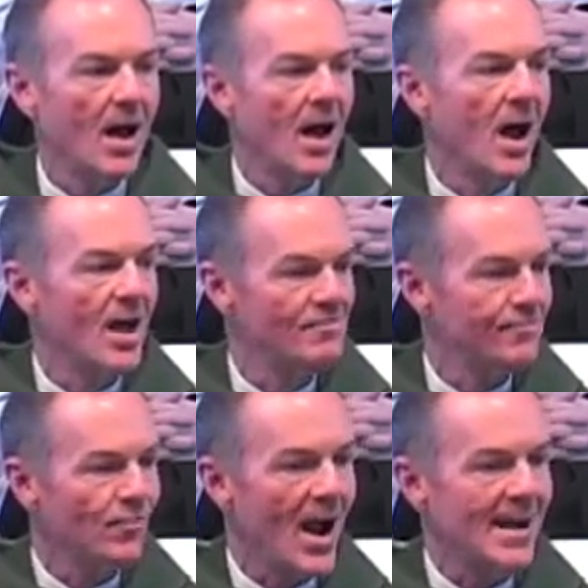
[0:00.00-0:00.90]
On
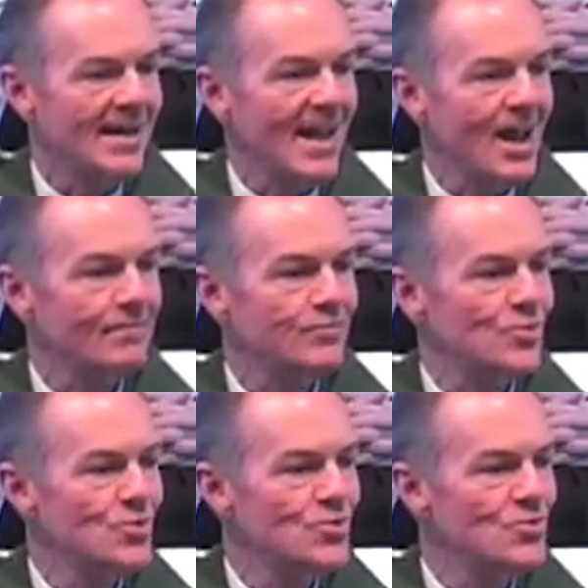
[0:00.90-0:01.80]
Friday
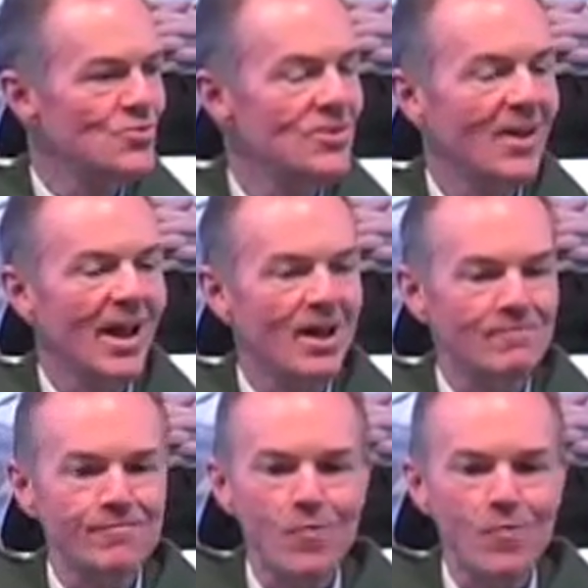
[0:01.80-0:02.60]
afternoon at